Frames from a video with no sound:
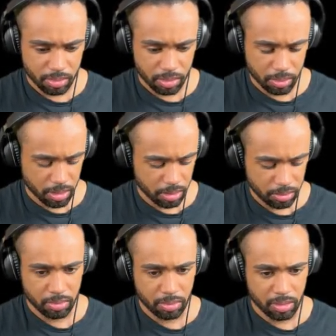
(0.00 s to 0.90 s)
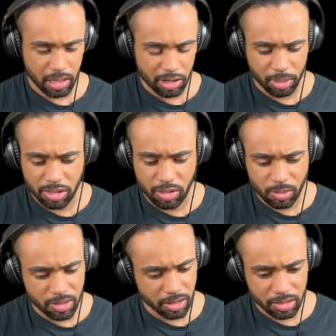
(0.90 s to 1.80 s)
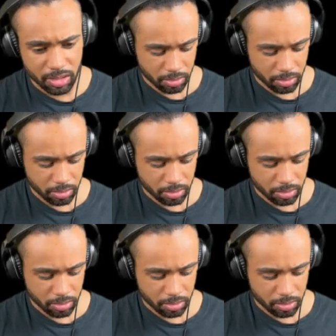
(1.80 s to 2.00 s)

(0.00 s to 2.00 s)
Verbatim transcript: Okay. How do I use it?